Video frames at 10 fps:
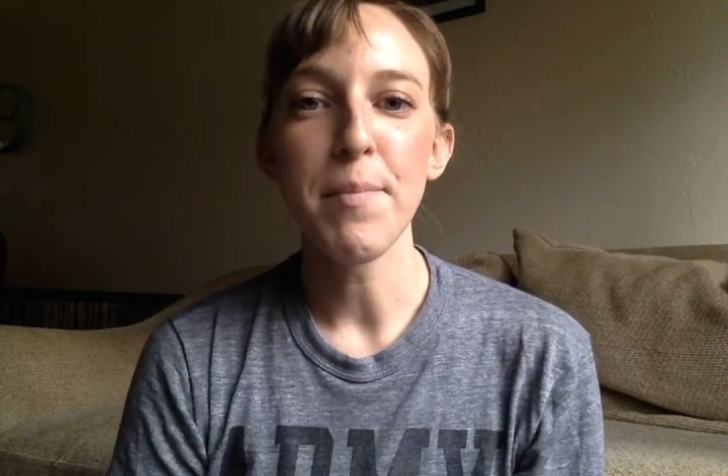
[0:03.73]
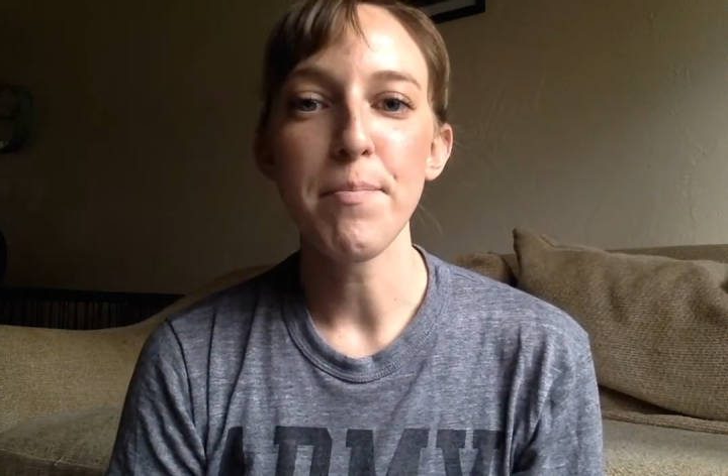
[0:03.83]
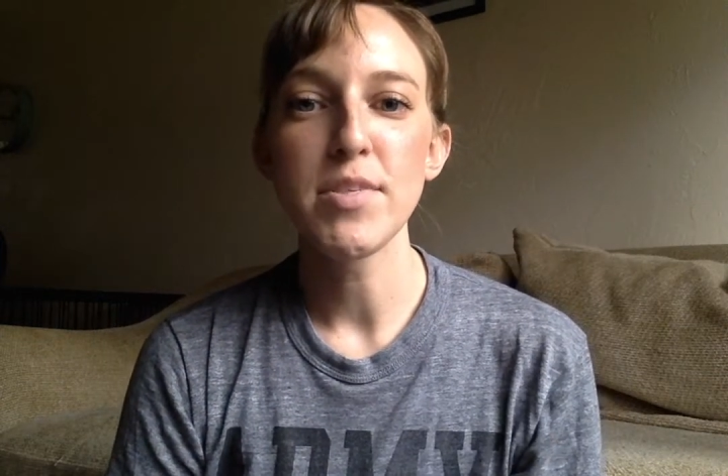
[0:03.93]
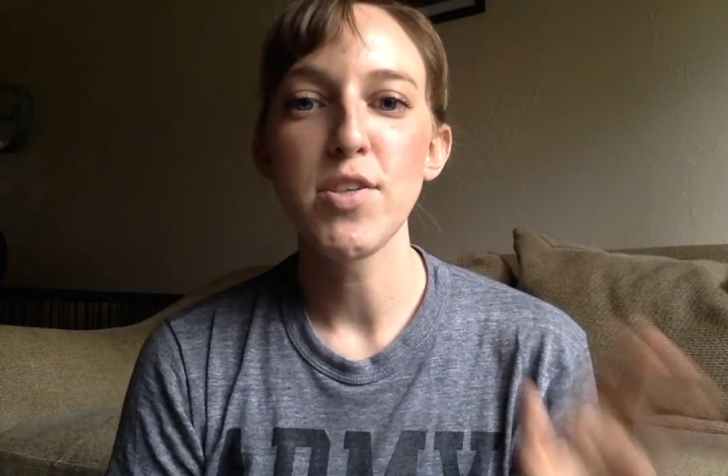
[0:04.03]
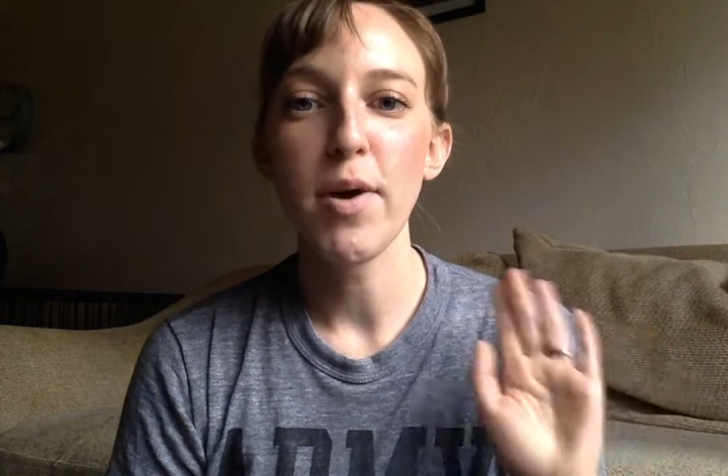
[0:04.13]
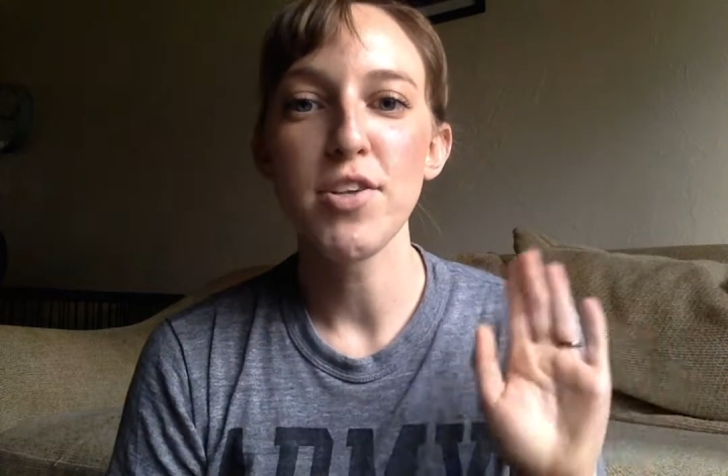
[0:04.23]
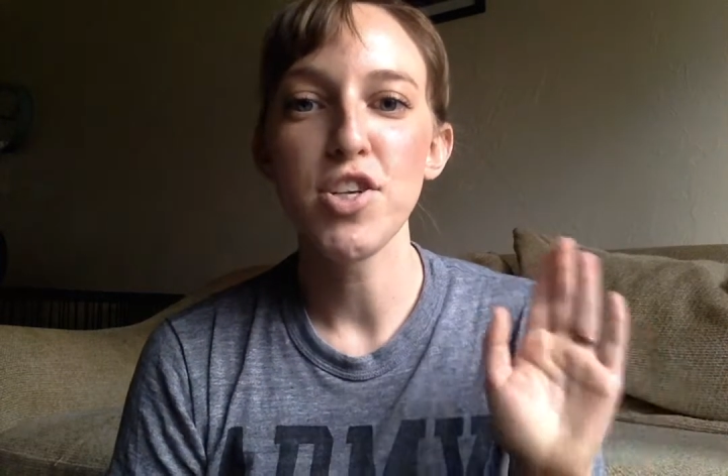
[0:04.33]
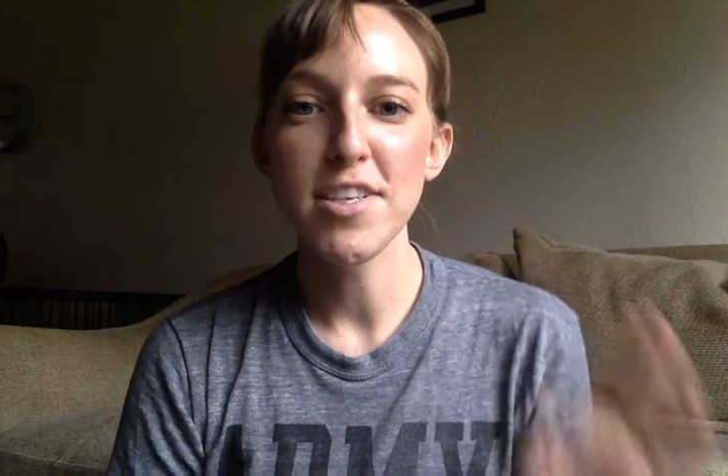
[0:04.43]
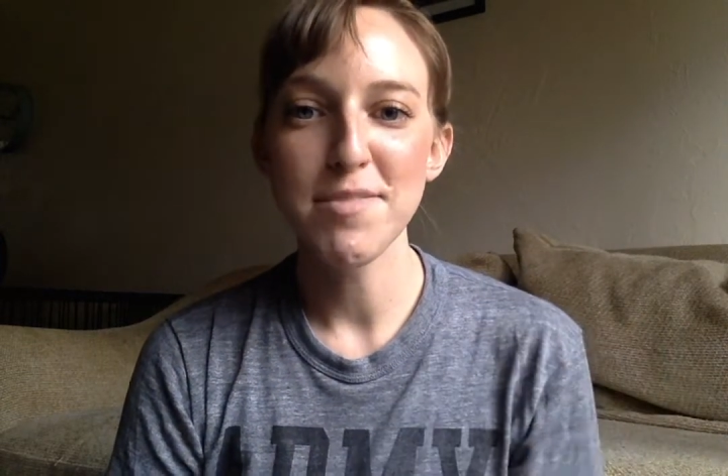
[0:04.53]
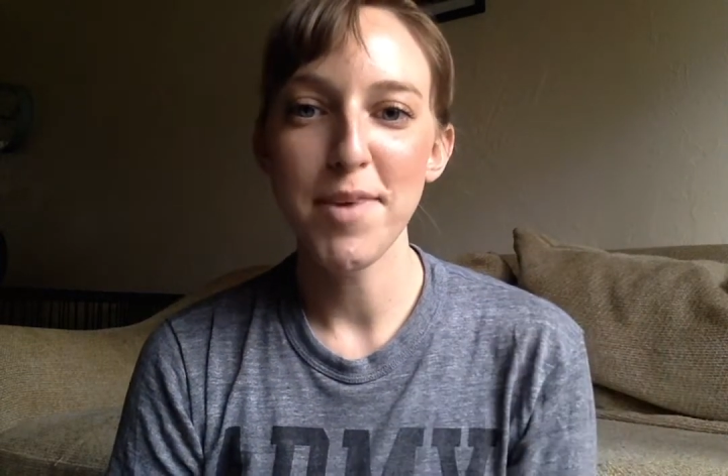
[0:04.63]
So I
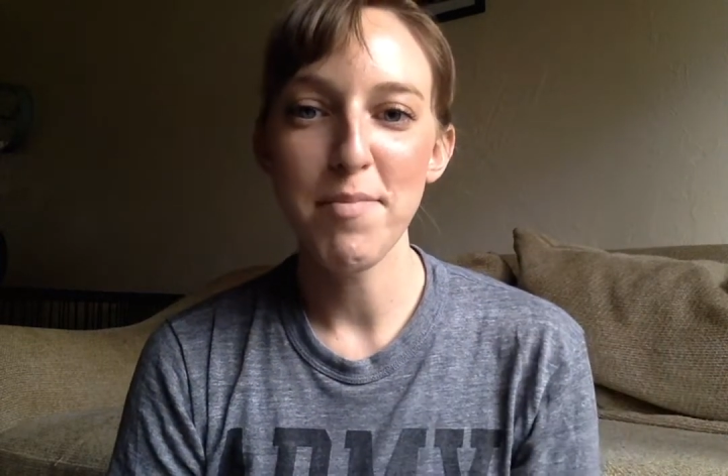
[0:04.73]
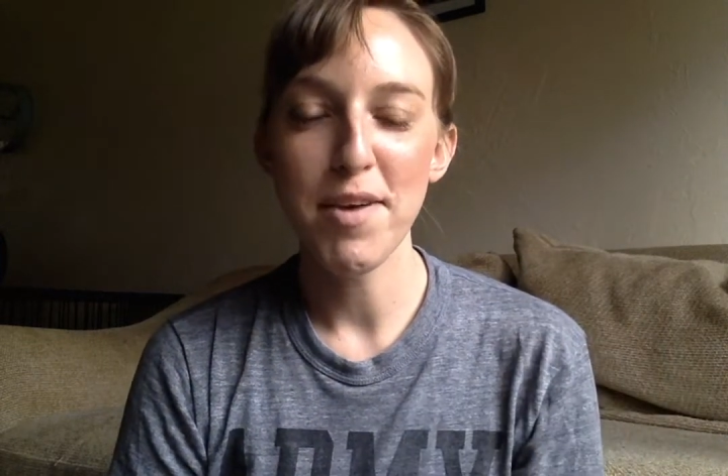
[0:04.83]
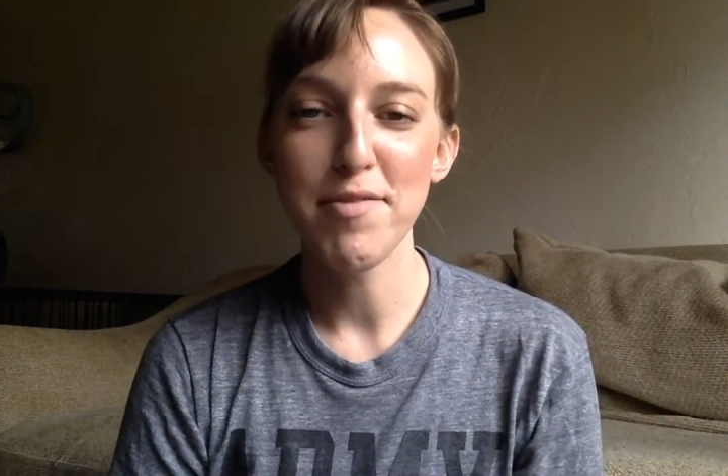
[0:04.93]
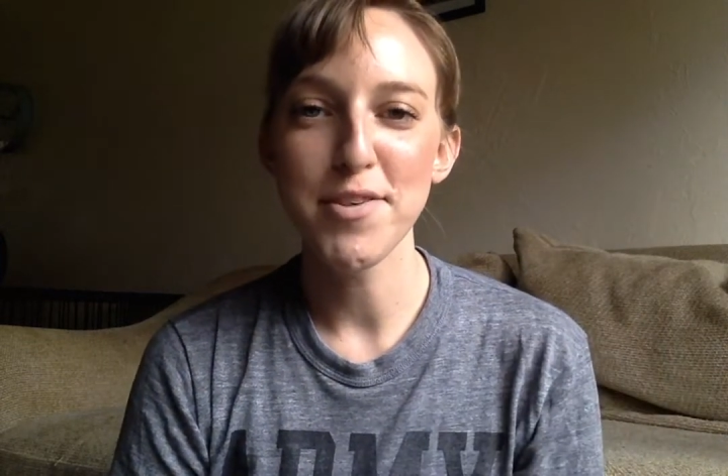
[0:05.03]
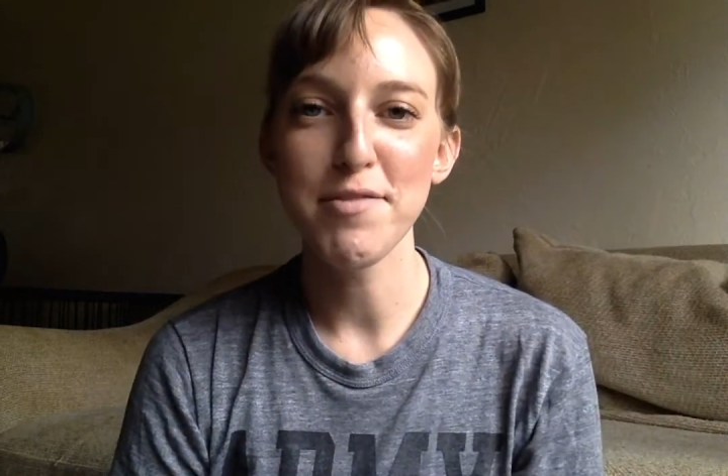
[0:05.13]
just made my first